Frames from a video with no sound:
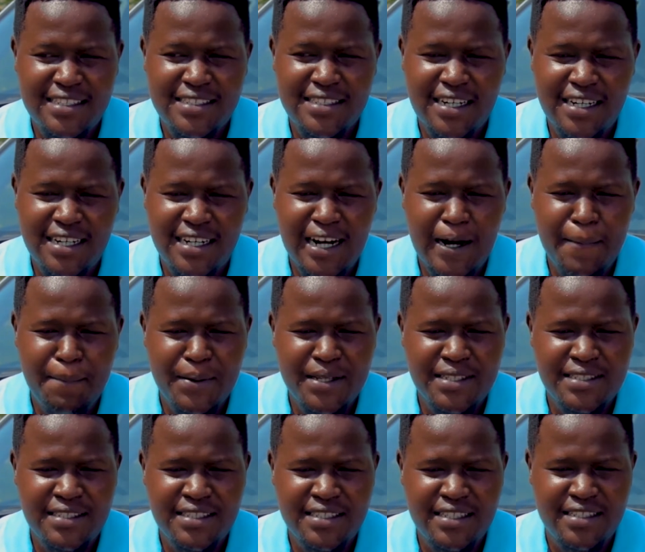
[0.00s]

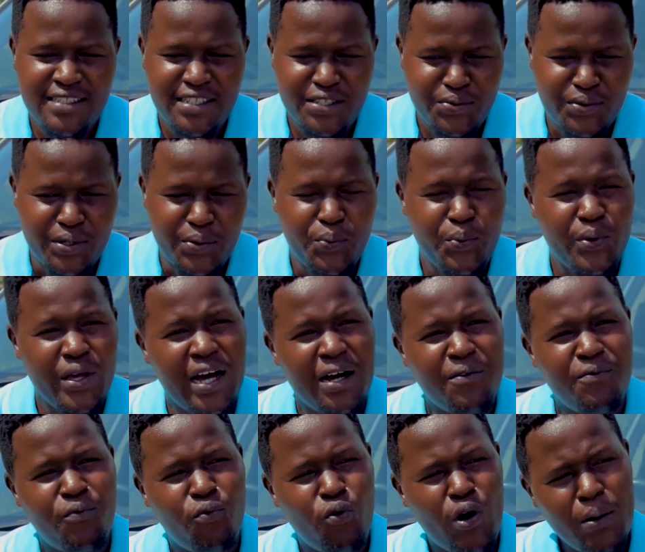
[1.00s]
happens in this way. We have
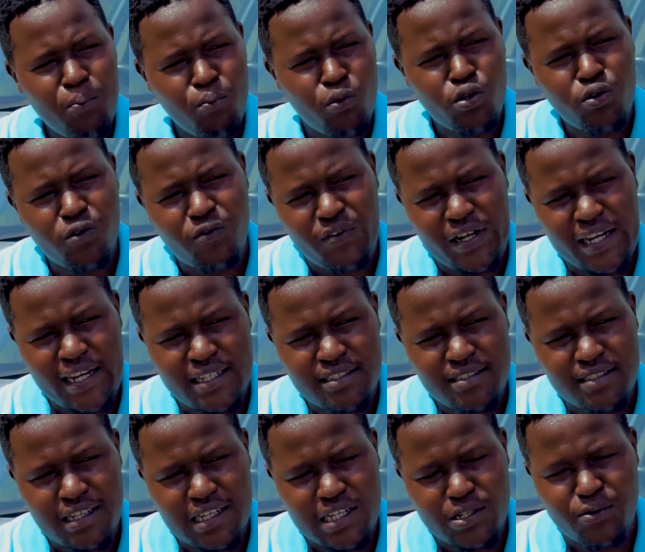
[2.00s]
one mode of
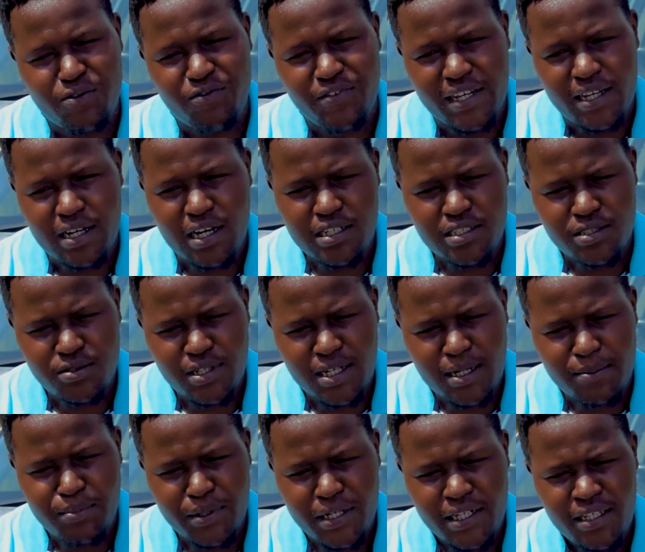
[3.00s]
financing at our
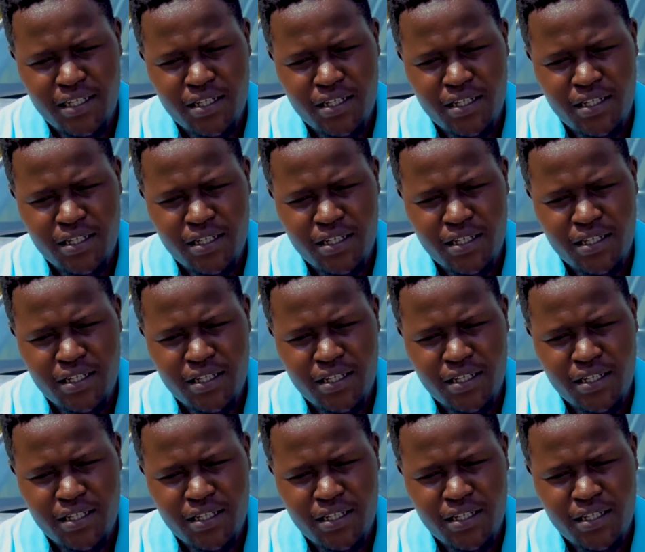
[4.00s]
company.